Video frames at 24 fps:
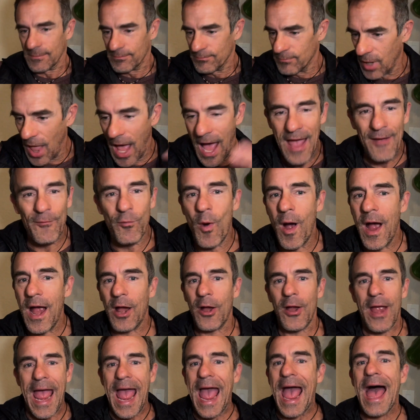
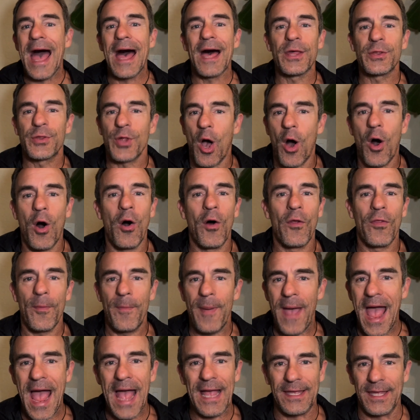LiveWire has all the
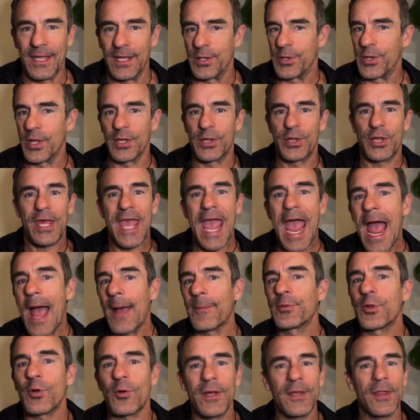packets. It's
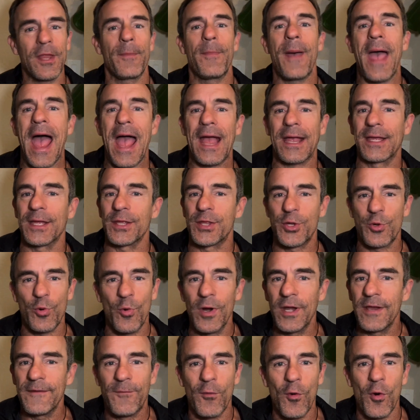capturing the packets
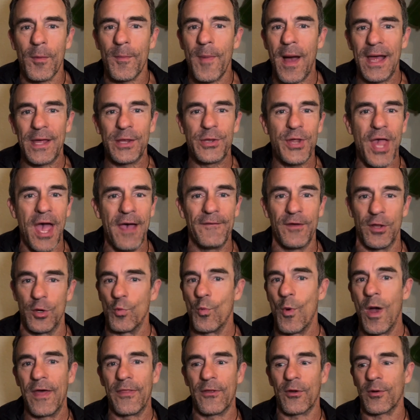24/7,
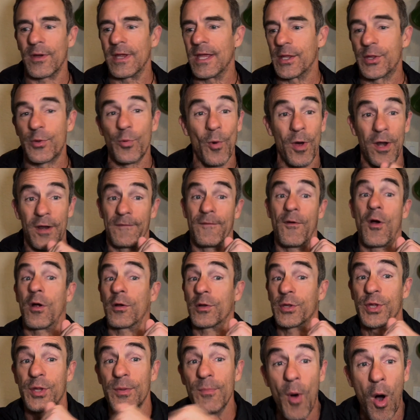whether it's one of our
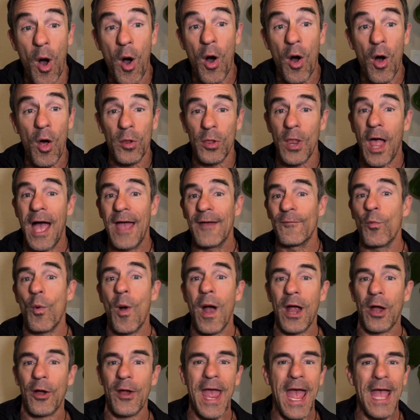small
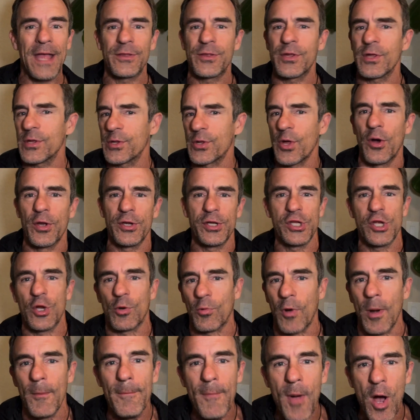LiveWire edges on your
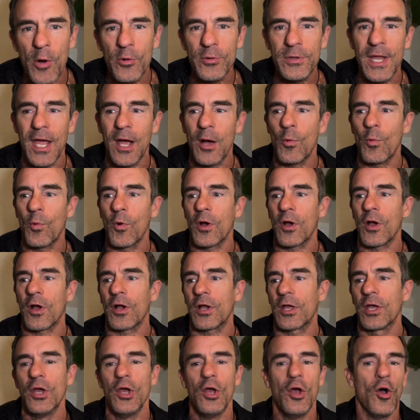remote
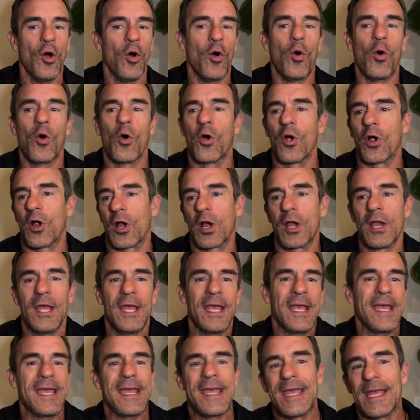network, or
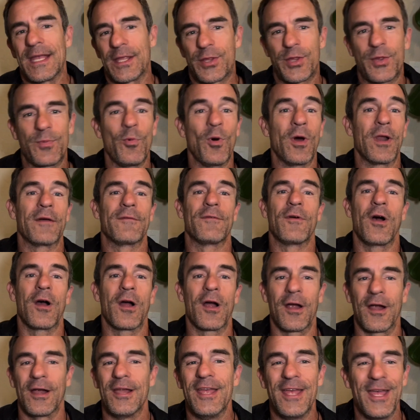it's one of
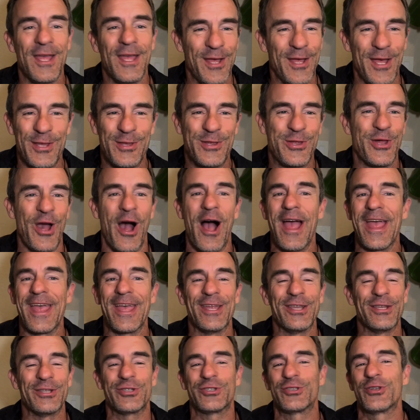our
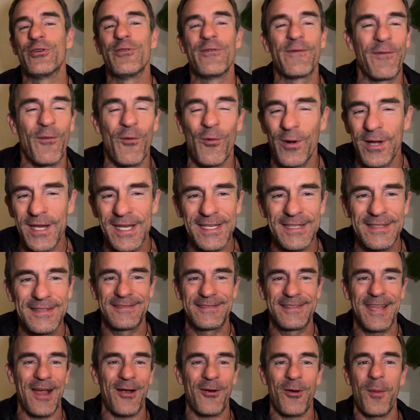giant 240
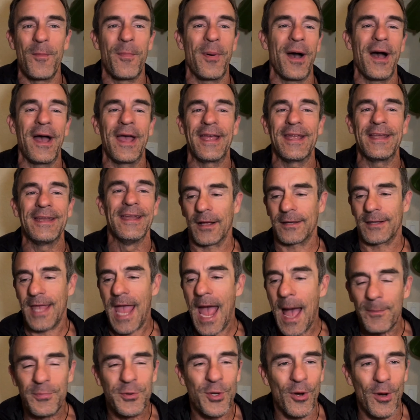terabyte
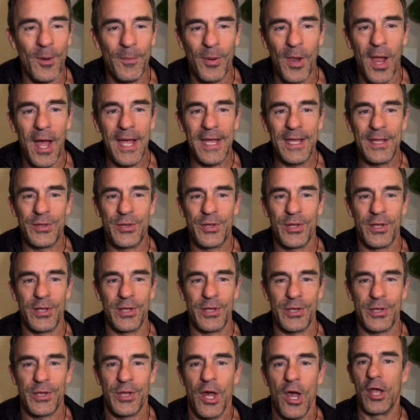capture
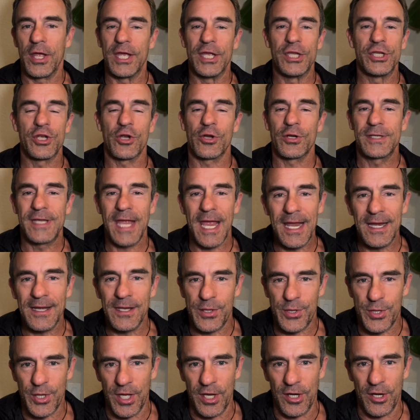appliances in your data
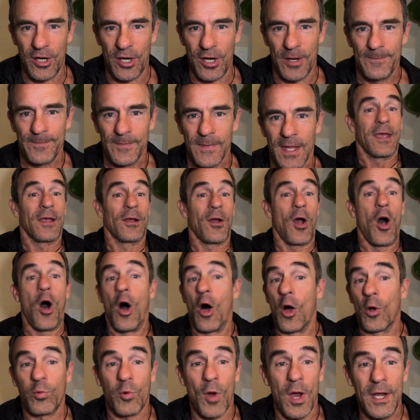center,
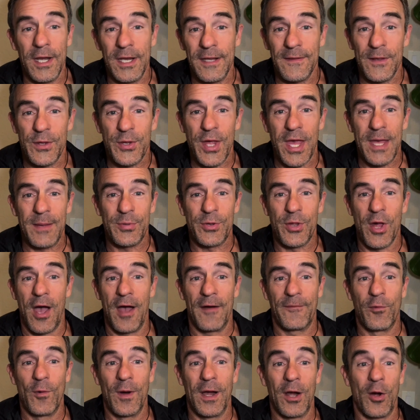all running the same
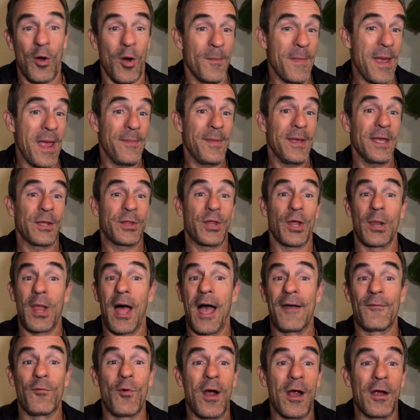software, or maybe it's a
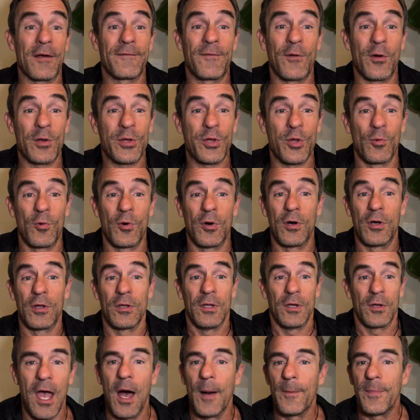LiveWire
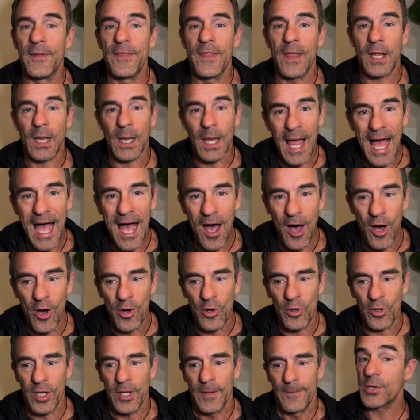virtual up in the
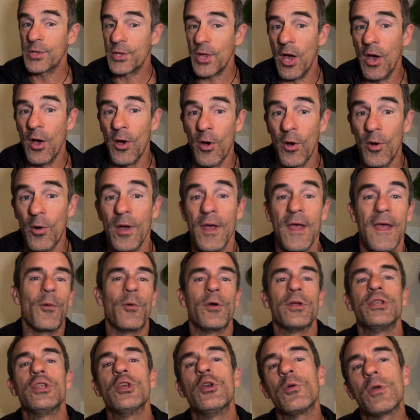cloud. So
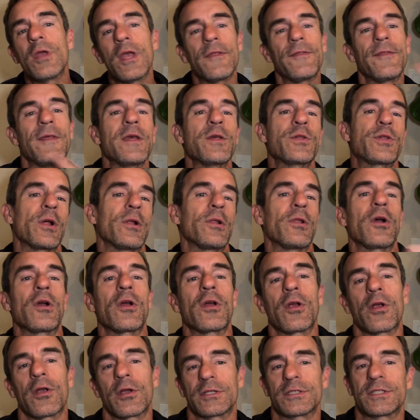when you get these
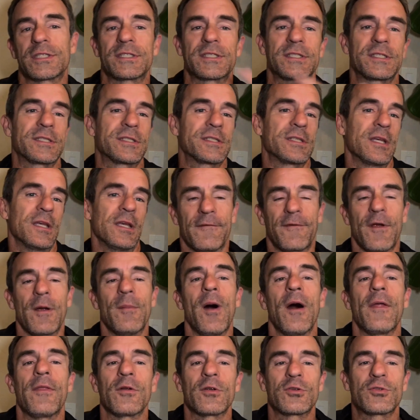alerts from
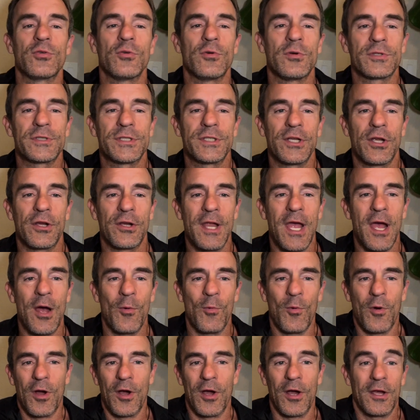other tools in your
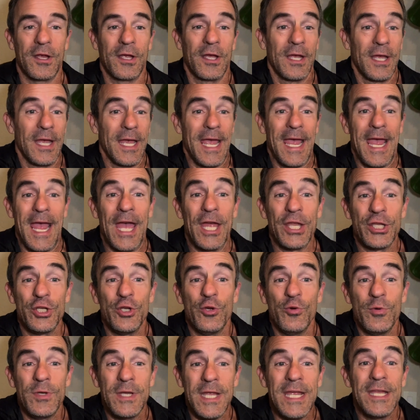network and
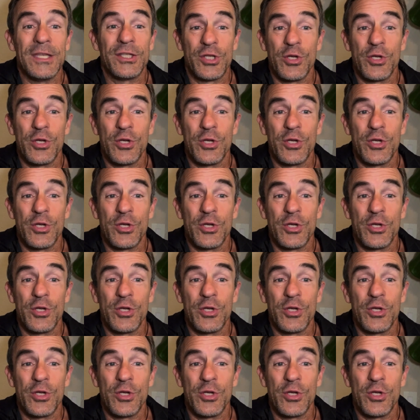you need